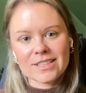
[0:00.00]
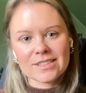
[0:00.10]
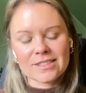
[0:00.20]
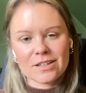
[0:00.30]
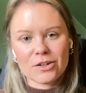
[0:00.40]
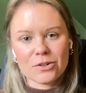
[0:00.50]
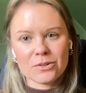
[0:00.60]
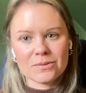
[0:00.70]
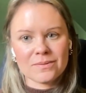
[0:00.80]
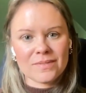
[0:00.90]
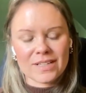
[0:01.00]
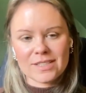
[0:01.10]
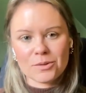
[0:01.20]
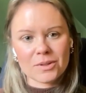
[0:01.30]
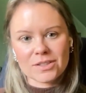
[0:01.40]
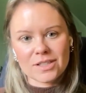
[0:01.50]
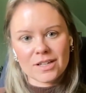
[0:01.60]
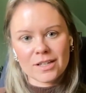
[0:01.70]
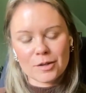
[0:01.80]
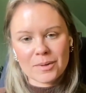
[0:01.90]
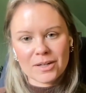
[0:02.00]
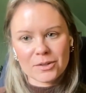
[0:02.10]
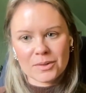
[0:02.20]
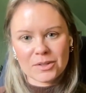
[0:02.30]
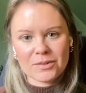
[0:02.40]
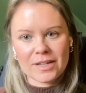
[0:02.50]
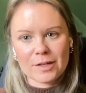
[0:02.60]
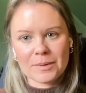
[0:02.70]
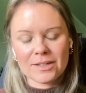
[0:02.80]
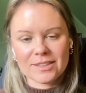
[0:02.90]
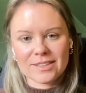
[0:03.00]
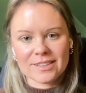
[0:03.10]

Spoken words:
And so I see what they're talking about or what they're writing about.